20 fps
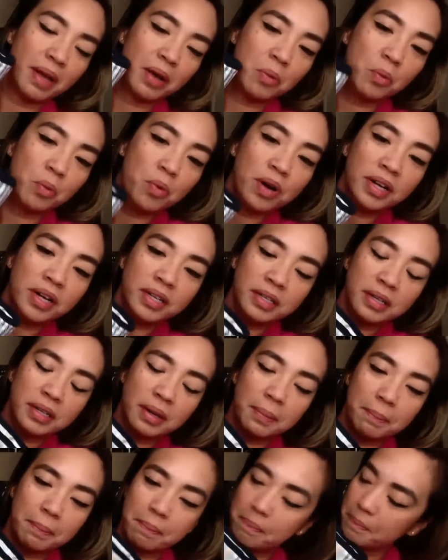one
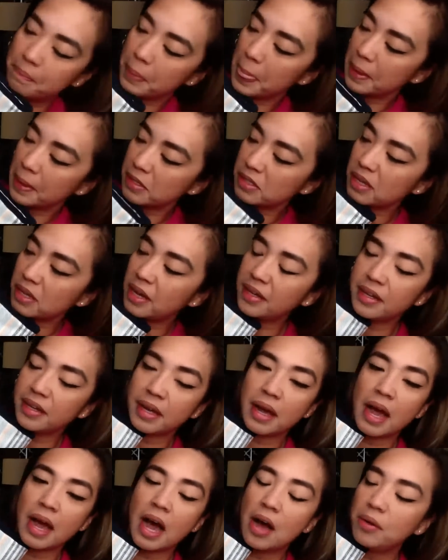slot
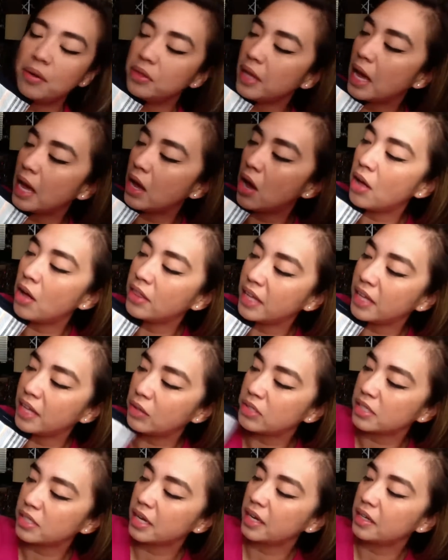out on the
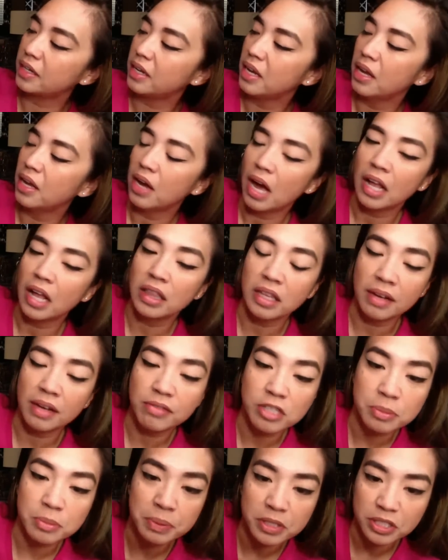outside. I love
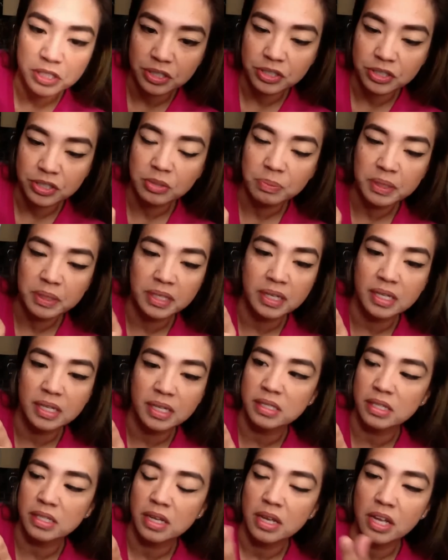this material
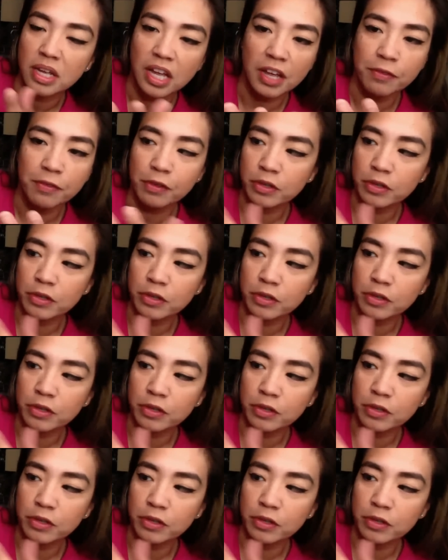because if you